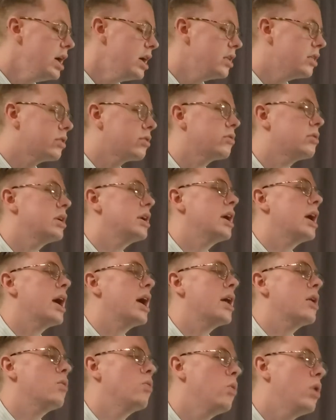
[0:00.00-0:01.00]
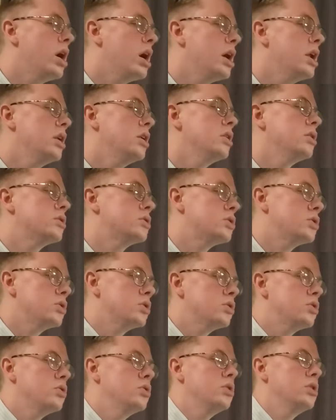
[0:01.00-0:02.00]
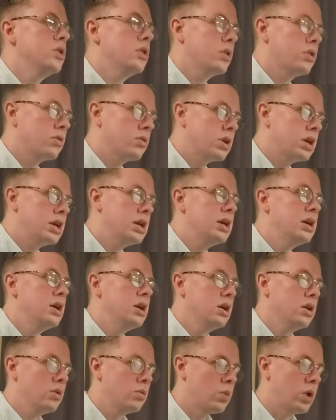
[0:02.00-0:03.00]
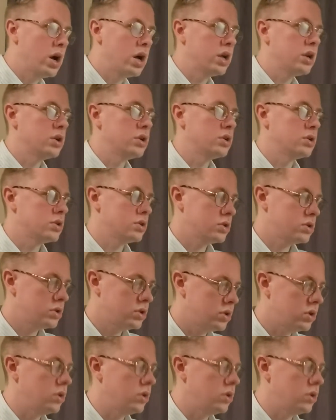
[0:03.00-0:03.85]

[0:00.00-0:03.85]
3, and 1, 2, 3, 1, 2.